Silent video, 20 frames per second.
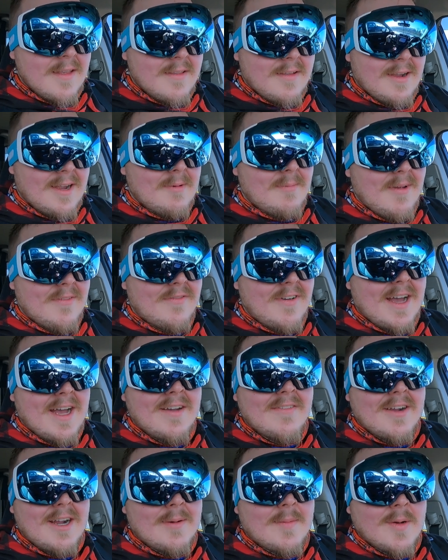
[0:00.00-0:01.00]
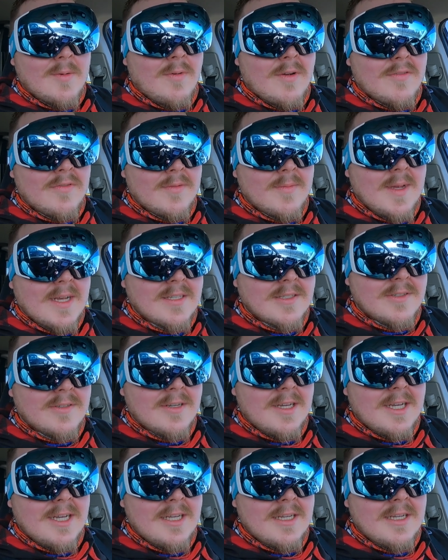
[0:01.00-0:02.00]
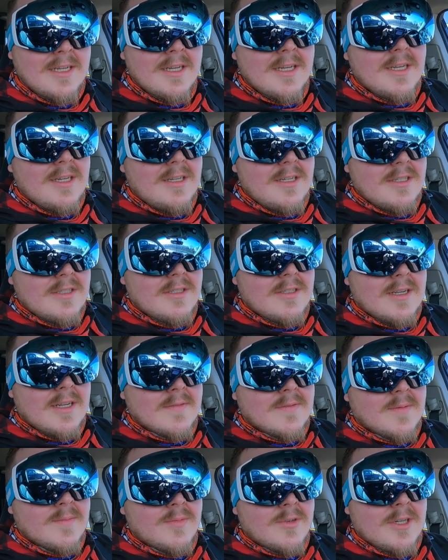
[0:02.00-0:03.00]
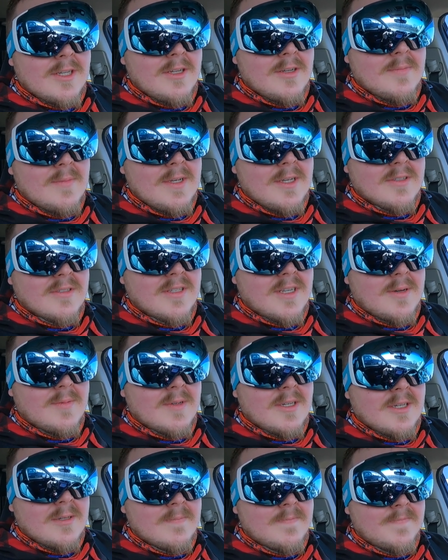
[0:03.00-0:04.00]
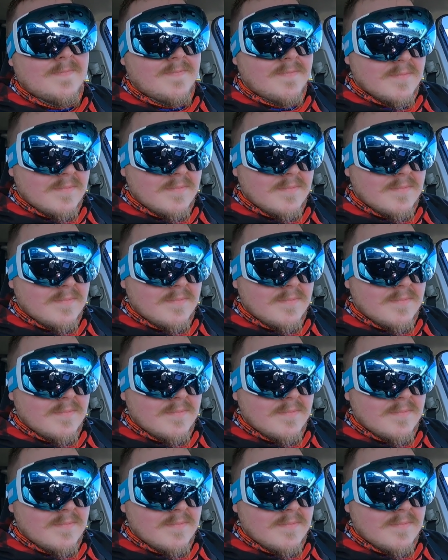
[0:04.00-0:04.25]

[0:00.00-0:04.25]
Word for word: So I got my five, I got my one from yesterday. Should have some pretty good meals coming up.